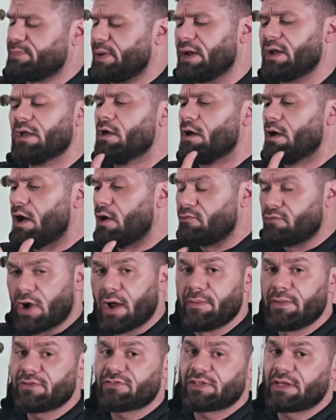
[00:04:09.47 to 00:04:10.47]
but
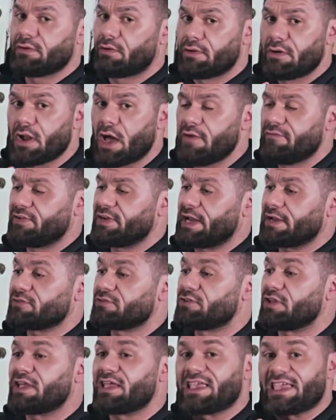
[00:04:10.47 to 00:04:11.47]
aromasin or
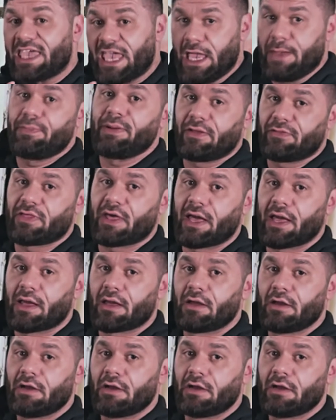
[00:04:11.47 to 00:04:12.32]
Nolvadex to keep it there.